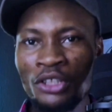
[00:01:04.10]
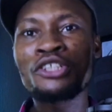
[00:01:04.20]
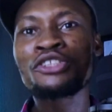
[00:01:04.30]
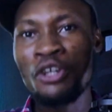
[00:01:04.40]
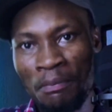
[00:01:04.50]

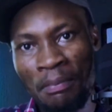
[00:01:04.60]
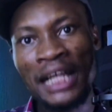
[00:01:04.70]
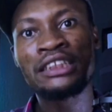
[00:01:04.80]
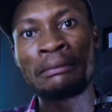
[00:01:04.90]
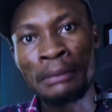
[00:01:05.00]
does
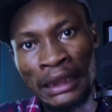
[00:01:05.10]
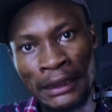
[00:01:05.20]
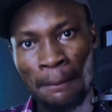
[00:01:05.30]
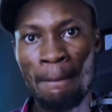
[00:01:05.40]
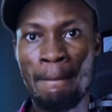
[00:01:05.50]
compassion
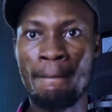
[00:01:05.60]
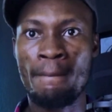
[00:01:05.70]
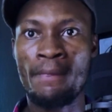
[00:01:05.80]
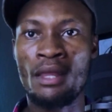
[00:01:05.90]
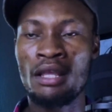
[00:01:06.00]
mean?
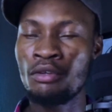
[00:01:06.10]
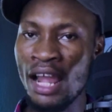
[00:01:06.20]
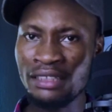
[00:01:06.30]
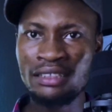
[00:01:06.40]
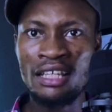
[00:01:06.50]

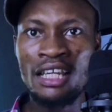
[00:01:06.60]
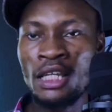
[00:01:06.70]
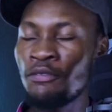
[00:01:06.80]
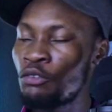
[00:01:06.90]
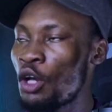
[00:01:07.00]
Right?
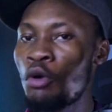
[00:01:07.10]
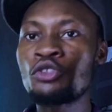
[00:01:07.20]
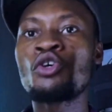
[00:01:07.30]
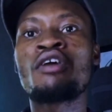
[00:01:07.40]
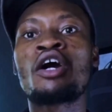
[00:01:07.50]
If we don't want
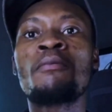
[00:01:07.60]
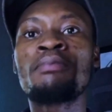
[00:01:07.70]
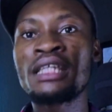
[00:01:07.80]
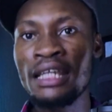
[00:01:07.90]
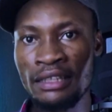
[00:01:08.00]
to
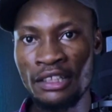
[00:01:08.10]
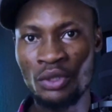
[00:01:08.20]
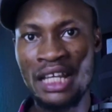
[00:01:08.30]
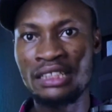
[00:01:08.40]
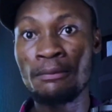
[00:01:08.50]
overcomplicate things,
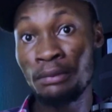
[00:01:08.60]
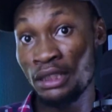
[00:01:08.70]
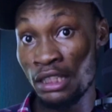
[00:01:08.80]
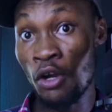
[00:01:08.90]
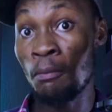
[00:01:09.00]
we can simply
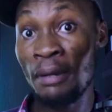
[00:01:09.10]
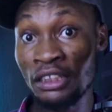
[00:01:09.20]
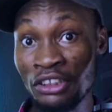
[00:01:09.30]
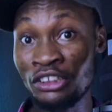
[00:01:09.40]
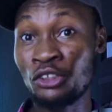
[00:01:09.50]
say
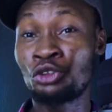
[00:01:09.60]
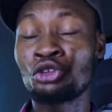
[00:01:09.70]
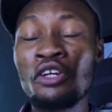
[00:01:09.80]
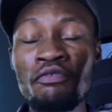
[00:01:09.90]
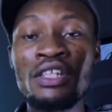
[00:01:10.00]
compassion is a
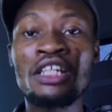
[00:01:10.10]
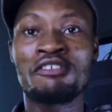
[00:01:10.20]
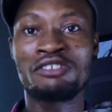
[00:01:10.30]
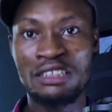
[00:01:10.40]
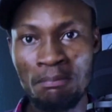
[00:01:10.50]
strong feeling
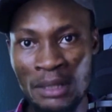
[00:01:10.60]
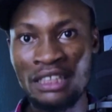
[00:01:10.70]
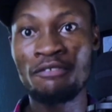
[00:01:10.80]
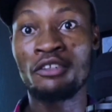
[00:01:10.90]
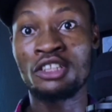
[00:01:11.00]
of
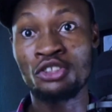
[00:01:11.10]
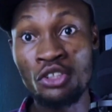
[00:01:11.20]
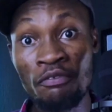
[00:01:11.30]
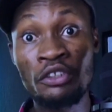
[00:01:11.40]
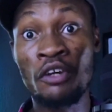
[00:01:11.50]
sympathy for the
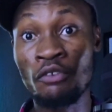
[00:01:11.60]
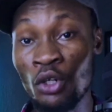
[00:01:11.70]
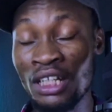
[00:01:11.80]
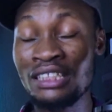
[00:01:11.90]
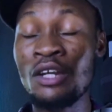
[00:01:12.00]
suffering of
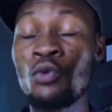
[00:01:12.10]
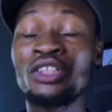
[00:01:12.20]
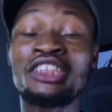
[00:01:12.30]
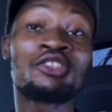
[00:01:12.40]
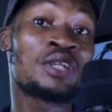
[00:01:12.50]
others and
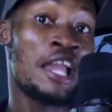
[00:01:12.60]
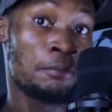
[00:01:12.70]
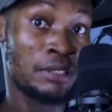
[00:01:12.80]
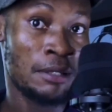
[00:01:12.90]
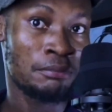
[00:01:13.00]
wishing to
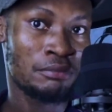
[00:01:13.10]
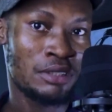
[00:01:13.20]
help them.